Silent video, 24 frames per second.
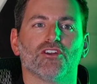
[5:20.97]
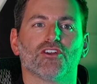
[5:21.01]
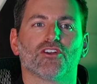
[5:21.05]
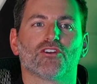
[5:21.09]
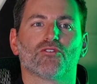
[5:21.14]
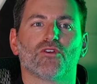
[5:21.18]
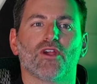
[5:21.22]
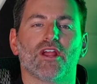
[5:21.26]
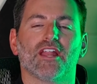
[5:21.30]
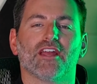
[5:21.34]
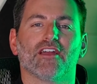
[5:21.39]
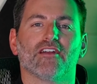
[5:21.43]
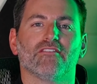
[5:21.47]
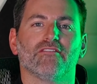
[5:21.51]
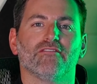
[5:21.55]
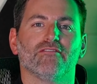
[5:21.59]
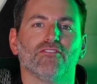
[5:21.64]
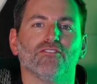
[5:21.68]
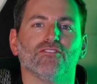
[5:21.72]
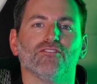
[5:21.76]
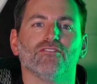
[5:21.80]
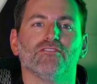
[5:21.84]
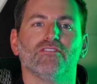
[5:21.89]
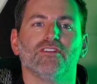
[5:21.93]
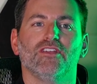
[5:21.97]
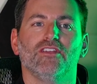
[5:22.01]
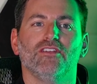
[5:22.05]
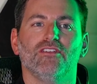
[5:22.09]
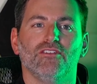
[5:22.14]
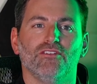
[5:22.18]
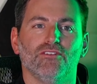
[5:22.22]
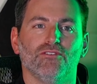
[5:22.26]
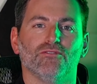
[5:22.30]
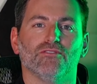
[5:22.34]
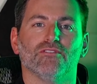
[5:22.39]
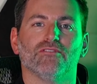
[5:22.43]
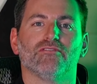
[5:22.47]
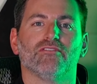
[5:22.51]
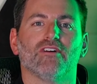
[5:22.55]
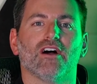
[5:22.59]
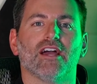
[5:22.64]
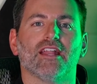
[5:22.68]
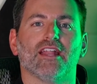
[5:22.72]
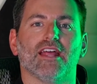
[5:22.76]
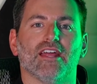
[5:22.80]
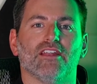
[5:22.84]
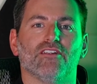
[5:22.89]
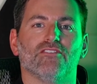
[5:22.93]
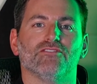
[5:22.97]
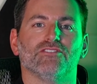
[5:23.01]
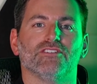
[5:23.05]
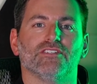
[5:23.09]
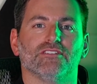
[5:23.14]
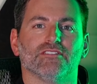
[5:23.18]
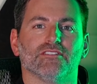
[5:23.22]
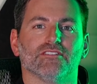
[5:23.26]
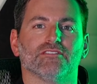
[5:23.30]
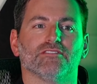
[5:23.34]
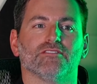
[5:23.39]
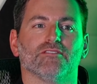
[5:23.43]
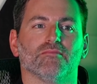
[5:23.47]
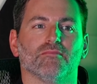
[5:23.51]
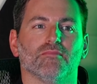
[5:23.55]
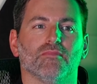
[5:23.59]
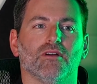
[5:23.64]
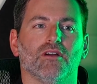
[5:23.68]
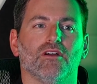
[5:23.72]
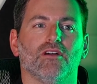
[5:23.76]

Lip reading: creating a fully unified energy system.